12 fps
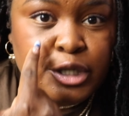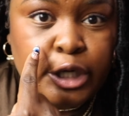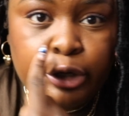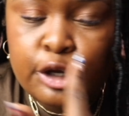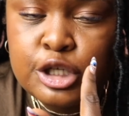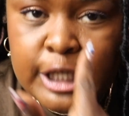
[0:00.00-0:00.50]

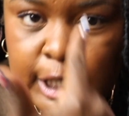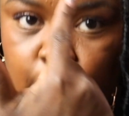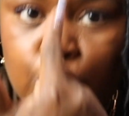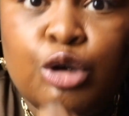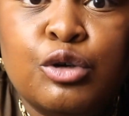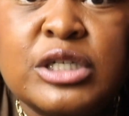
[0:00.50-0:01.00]
are usually
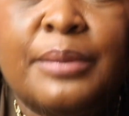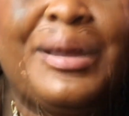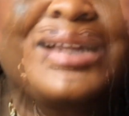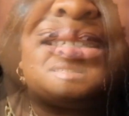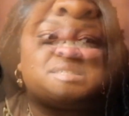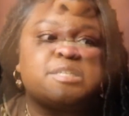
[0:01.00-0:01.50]
huge in
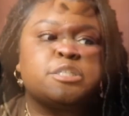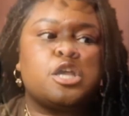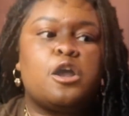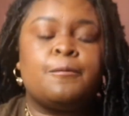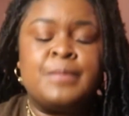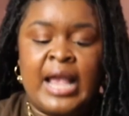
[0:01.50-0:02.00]
my
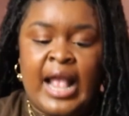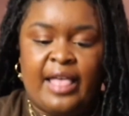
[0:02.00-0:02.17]
T-zone,